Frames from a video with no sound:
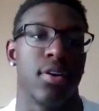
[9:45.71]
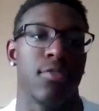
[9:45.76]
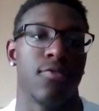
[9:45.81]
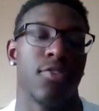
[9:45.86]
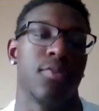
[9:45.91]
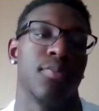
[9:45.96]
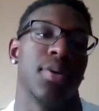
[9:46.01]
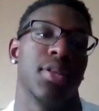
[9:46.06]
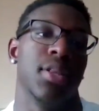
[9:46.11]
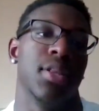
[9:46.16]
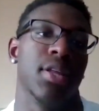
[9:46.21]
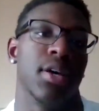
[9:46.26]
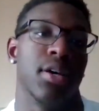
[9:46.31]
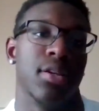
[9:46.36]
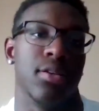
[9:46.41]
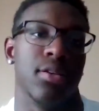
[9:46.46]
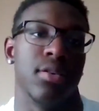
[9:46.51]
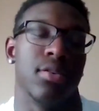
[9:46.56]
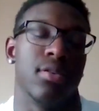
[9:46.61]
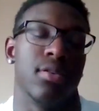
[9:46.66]
I'm from
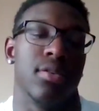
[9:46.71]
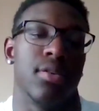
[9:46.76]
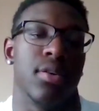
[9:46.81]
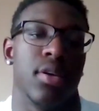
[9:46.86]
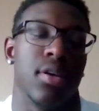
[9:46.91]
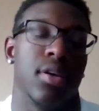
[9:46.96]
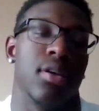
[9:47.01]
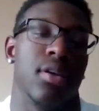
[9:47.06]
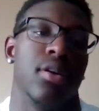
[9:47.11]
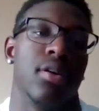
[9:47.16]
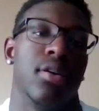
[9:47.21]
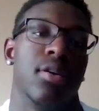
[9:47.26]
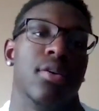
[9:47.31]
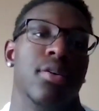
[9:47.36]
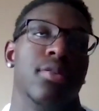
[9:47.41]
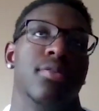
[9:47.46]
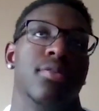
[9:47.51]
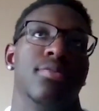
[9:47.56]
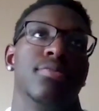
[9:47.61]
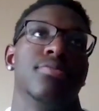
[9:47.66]
Atlanta.
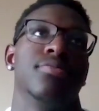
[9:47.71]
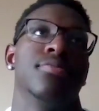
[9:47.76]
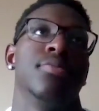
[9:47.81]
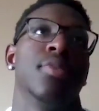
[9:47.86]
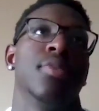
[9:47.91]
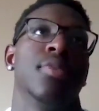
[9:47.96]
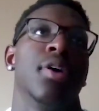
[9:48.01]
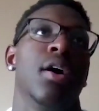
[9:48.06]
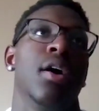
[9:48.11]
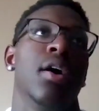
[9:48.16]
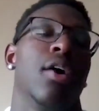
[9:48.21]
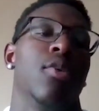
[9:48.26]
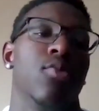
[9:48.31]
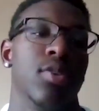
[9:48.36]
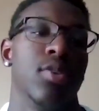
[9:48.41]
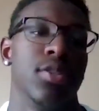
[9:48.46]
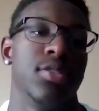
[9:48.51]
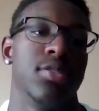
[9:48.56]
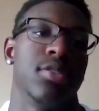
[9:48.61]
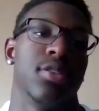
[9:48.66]

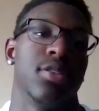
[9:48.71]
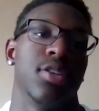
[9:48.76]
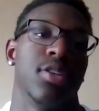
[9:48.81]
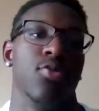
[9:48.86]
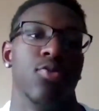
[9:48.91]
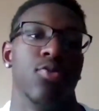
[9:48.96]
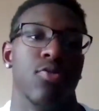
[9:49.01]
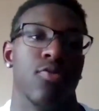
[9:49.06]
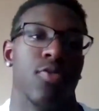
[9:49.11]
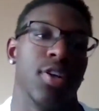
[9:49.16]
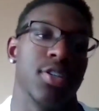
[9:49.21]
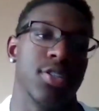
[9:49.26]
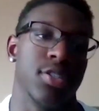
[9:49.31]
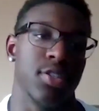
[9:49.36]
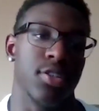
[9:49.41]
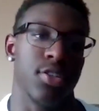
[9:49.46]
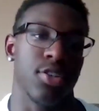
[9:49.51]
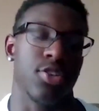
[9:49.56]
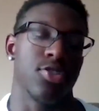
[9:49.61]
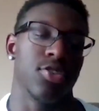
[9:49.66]
I went to the
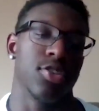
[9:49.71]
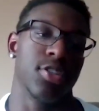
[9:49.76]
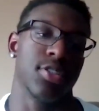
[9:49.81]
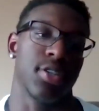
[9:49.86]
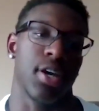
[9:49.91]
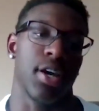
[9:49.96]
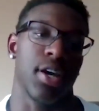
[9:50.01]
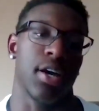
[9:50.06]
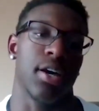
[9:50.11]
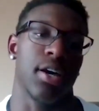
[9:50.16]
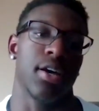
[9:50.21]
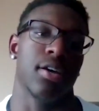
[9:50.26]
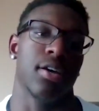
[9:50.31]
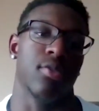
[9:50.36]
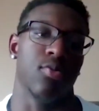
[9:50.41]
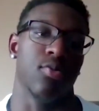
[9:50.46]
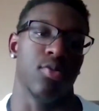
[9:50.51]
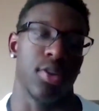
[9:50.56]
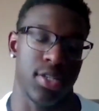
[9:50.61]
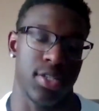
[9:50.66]
University of Creekside
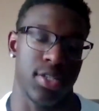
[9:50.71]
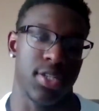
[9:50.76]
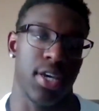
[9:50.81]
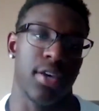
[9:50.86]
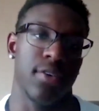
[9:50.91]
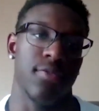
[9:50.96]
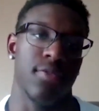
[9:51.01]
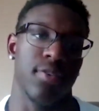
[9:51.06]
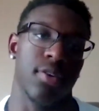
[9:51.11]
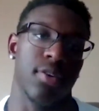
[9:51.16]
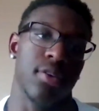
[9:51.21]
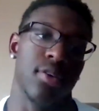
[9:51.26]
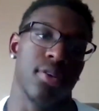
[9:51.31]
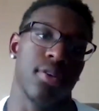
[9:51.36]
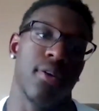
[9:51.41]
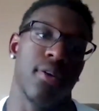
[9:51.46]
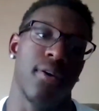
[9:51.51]
with Tavian.